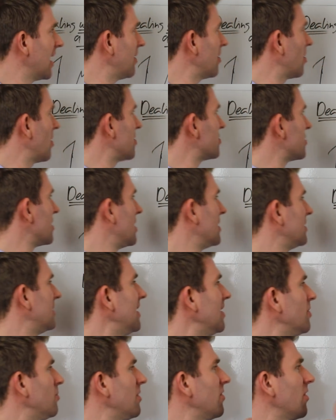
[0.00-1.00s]
Anyway, guys,
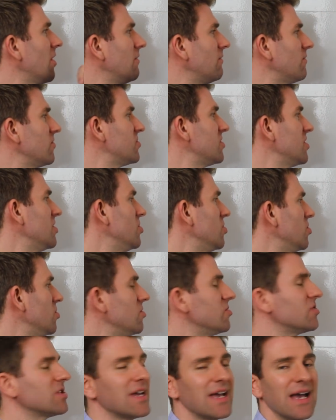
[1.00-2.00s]
dealing with unforeseen
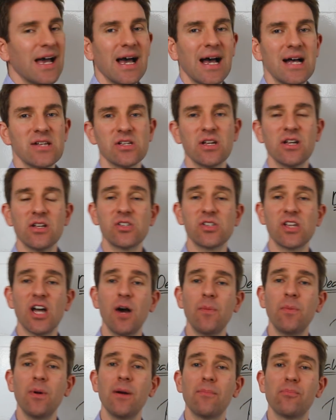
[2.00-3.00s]
news as a
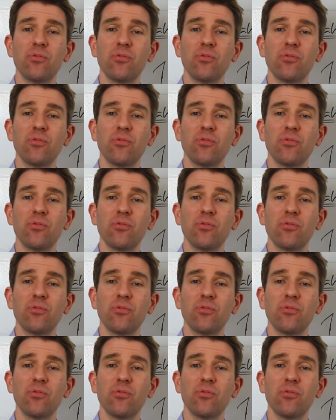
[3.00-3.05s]
scalper,